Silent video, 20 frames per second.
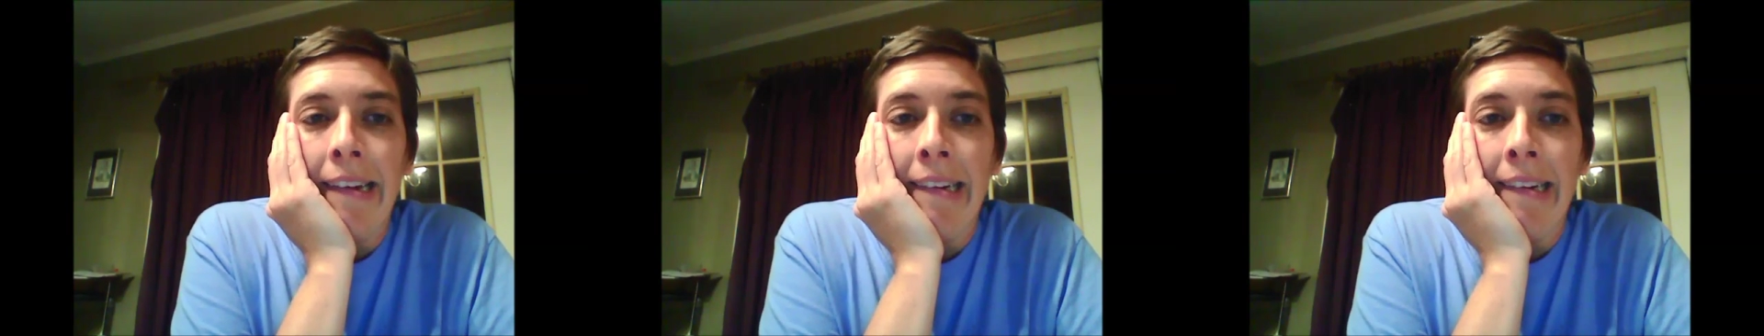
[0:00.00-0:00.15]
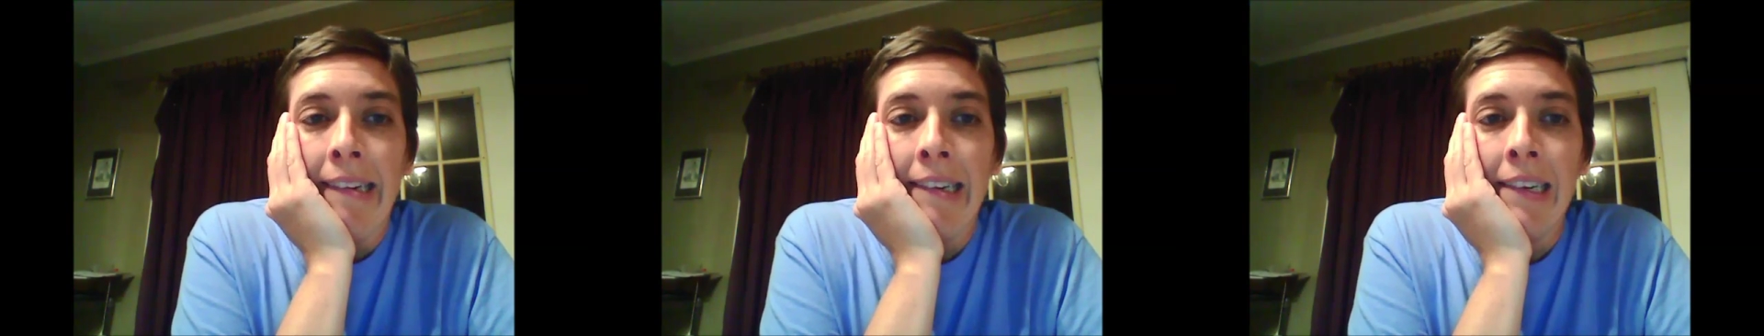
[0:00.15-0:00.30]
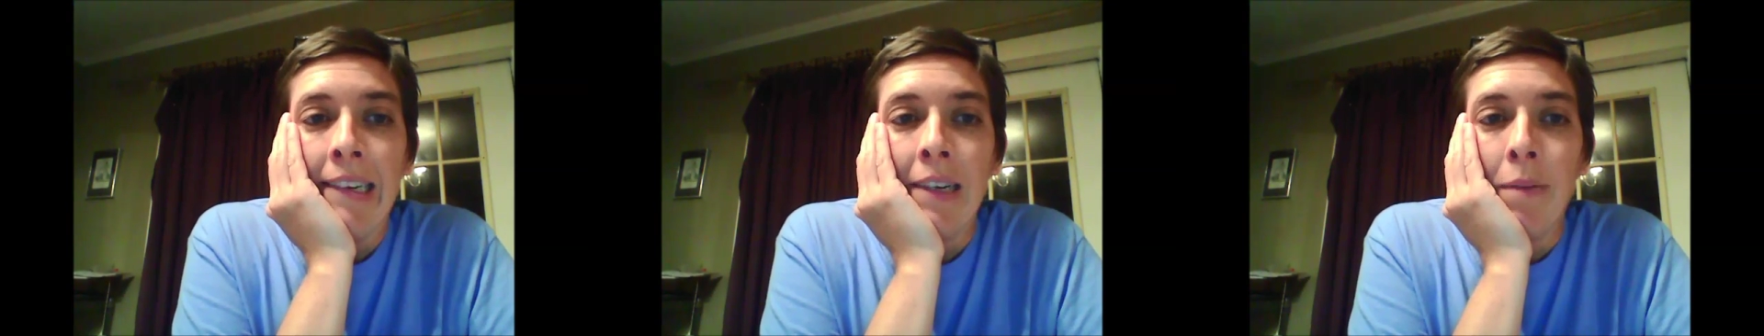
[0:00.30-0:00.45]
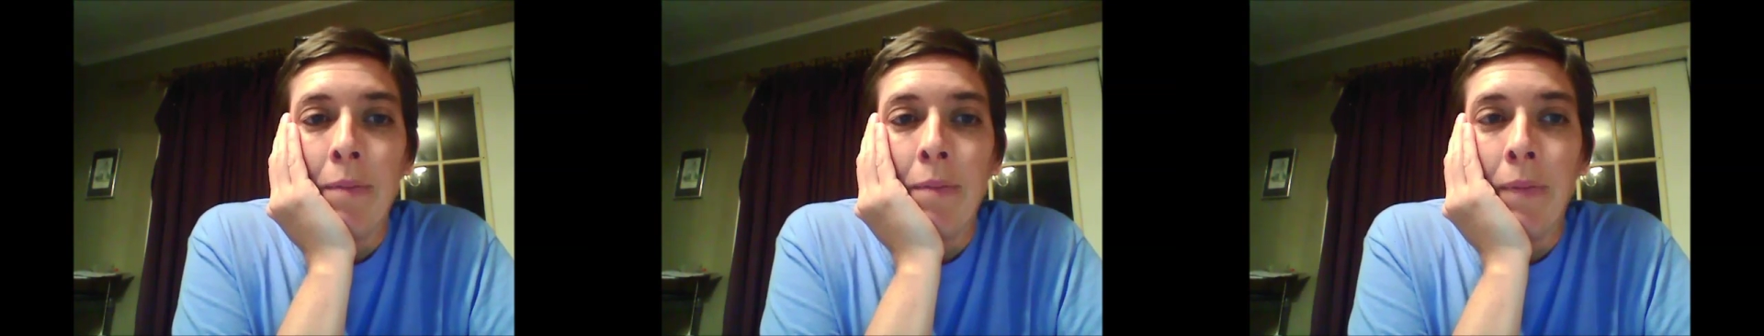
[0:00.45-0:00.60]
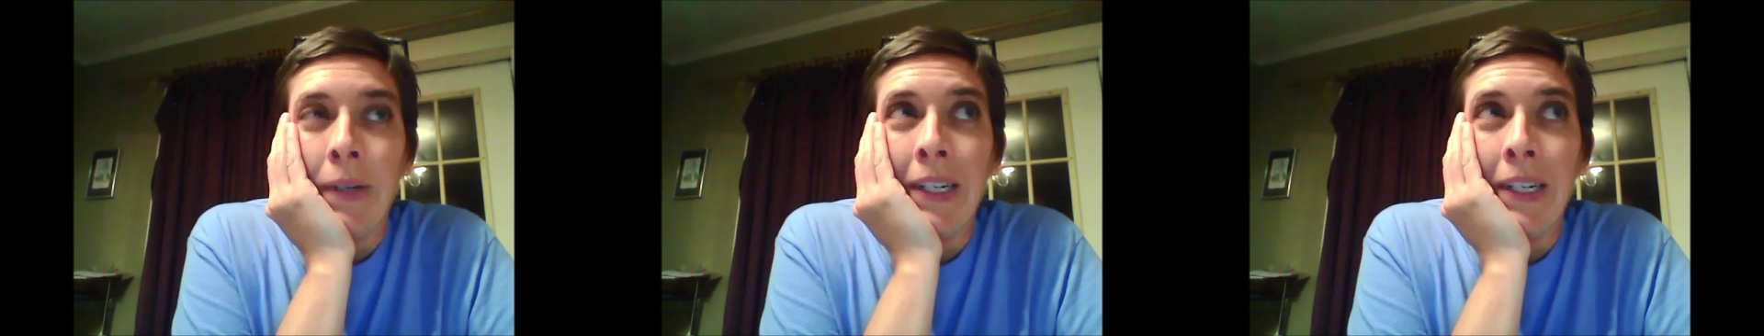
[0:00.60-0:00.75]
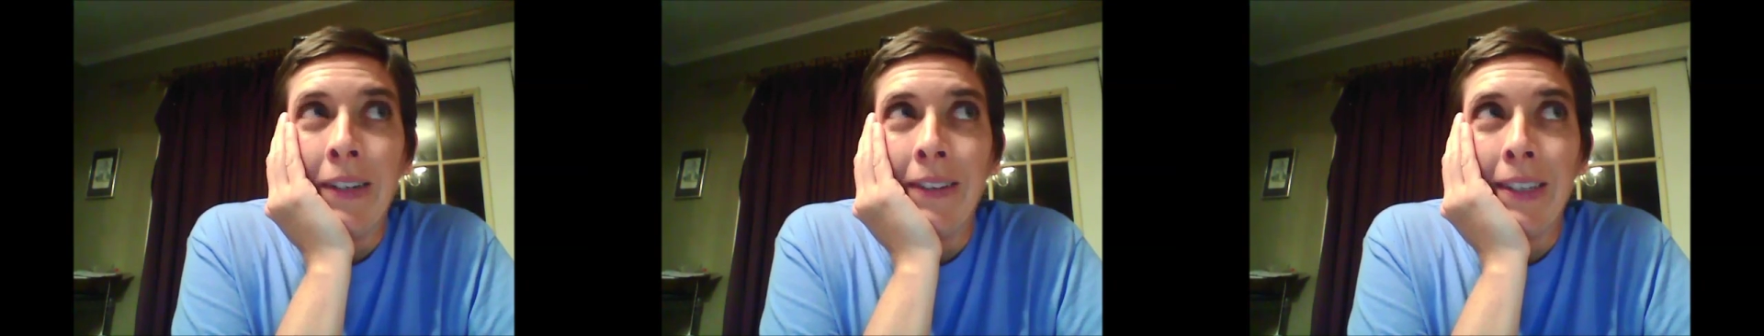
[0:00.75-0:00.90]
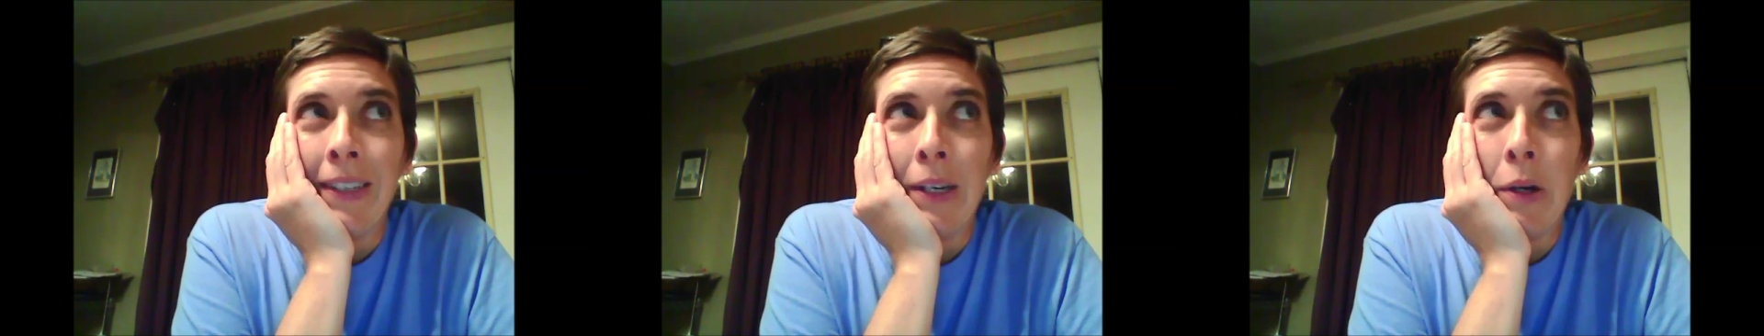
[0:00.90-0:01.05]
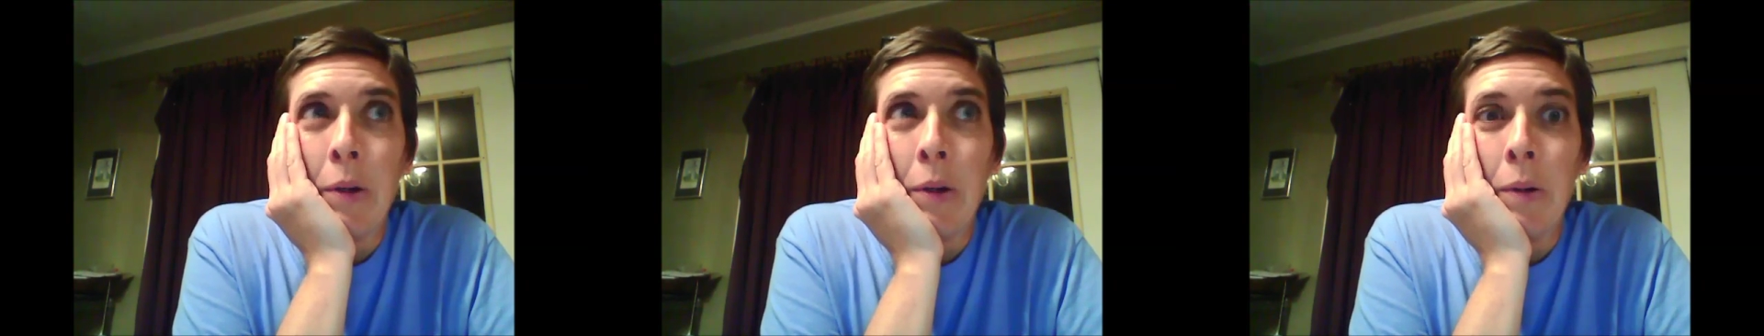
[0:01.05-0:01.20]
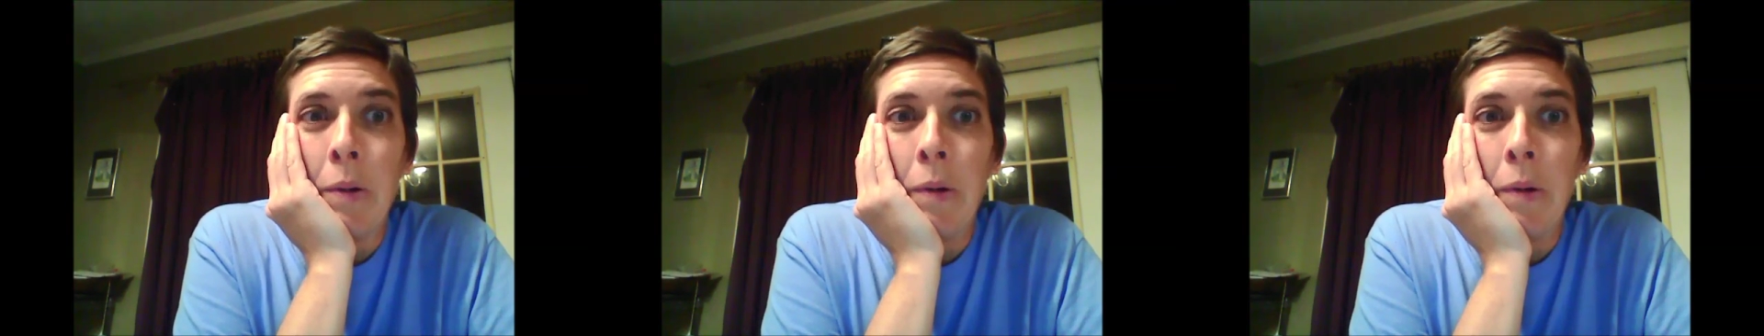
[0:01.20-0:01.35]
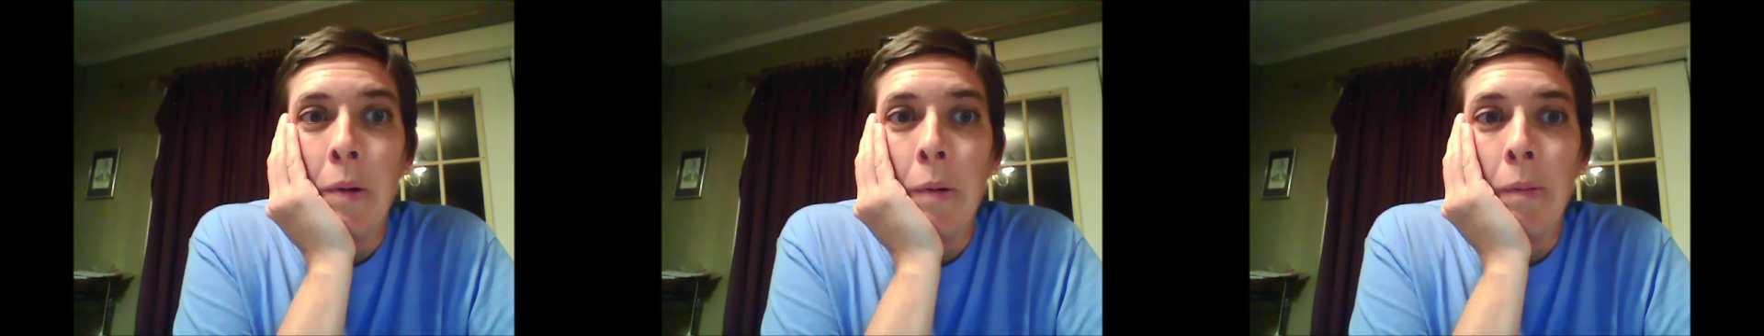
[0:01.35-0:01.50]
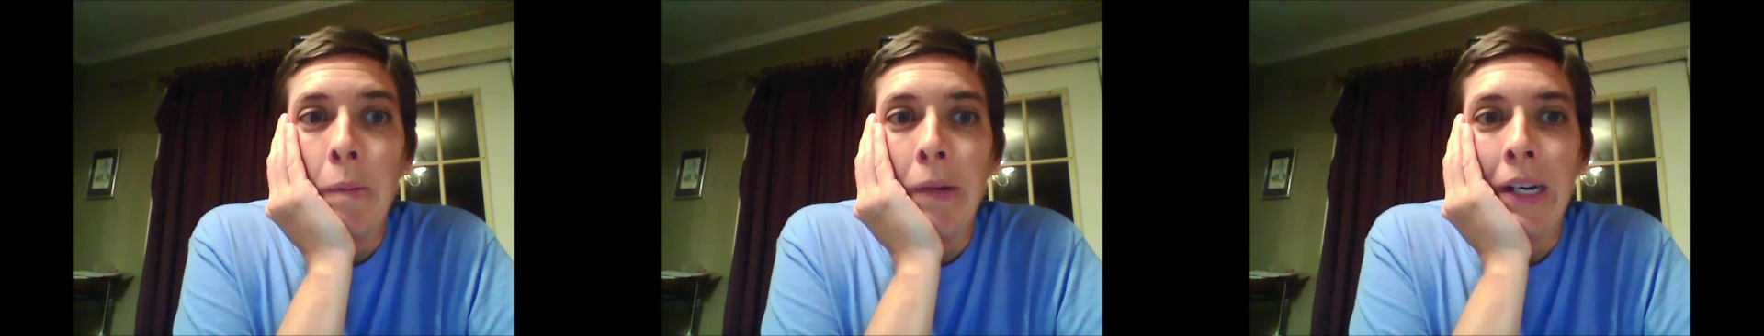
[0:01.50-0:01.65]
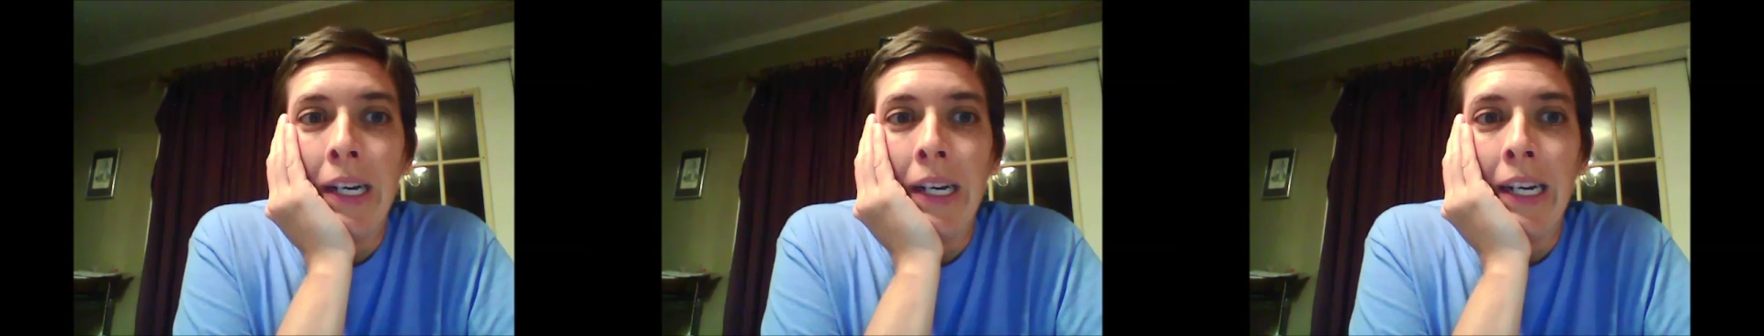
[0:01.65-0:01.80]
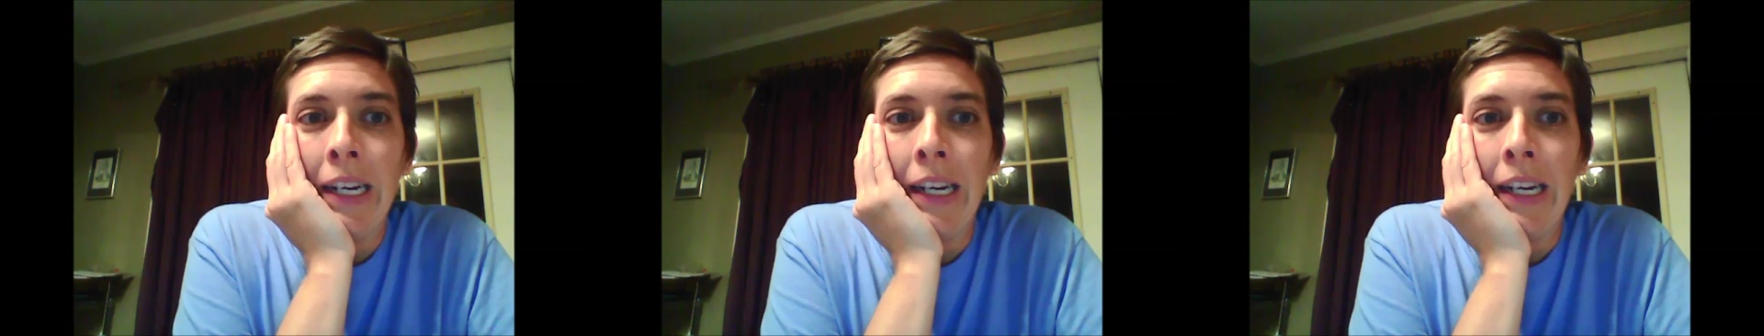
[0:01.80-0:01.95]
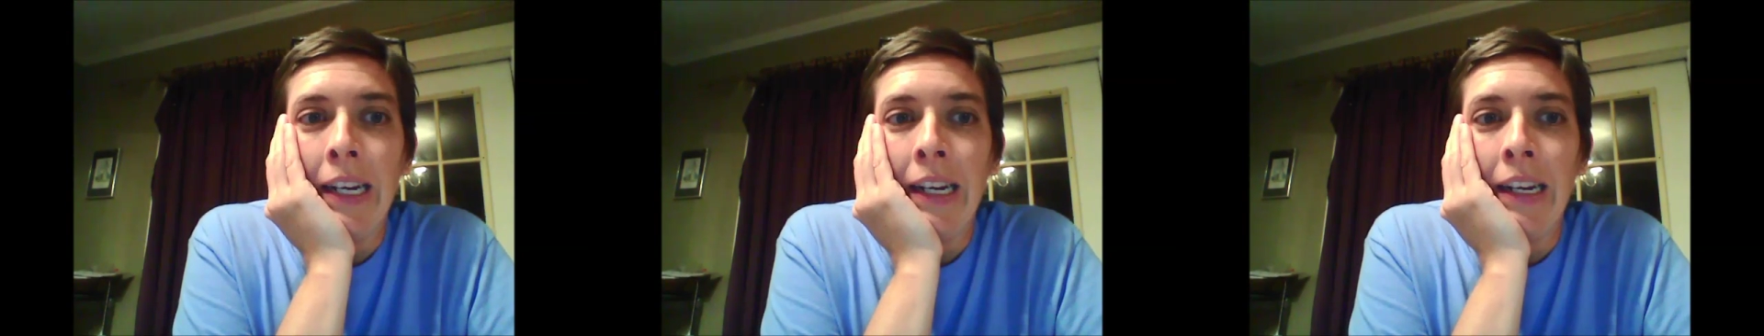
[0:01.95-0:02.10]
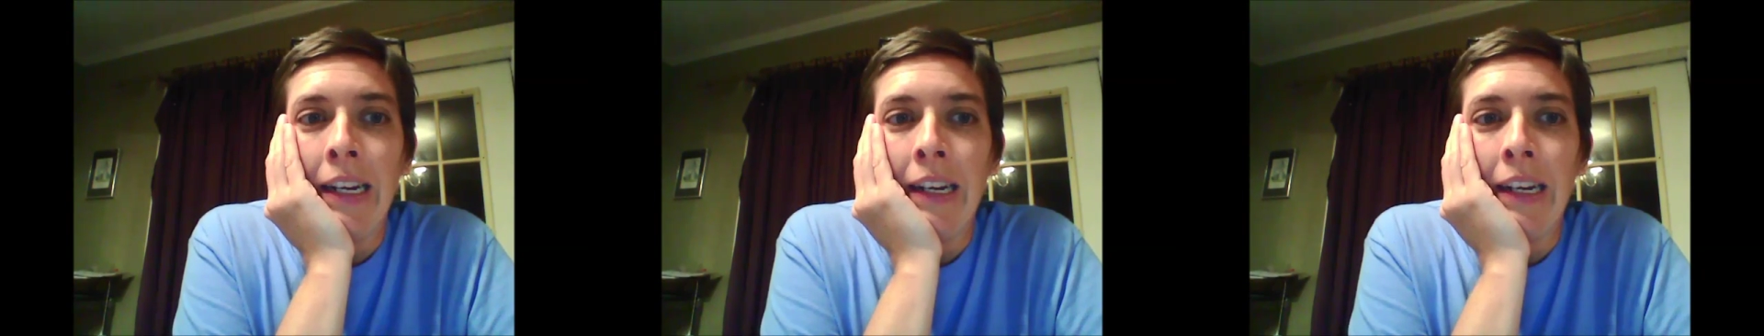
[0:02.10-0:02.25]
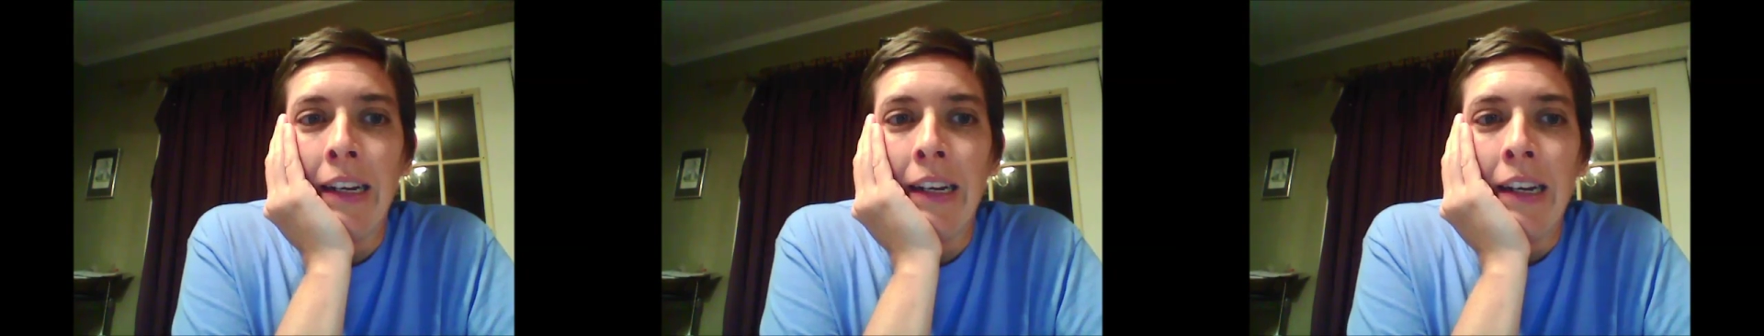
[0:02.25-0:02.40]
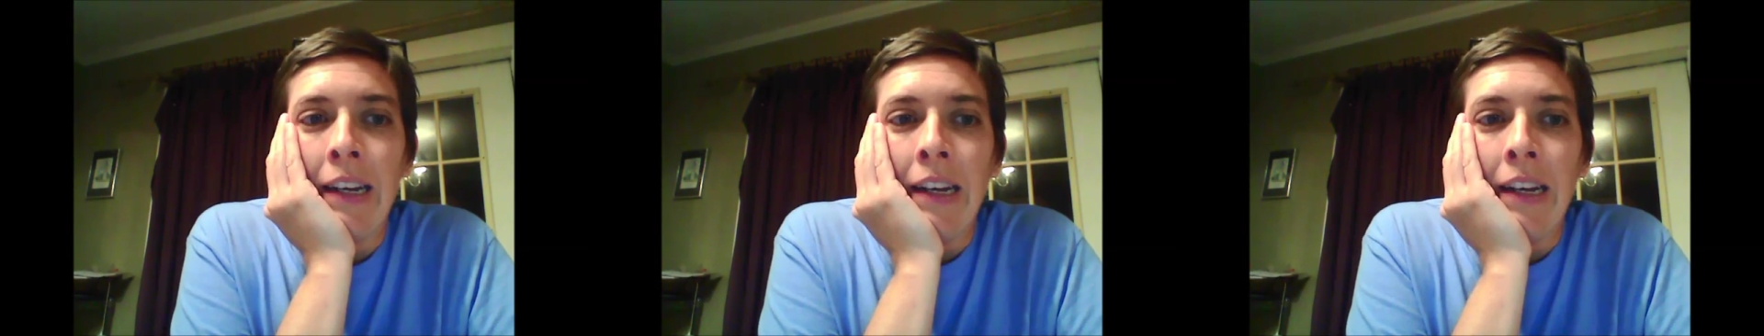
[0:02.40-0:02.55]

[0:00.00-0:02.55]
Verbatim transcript: um, when I was at home, I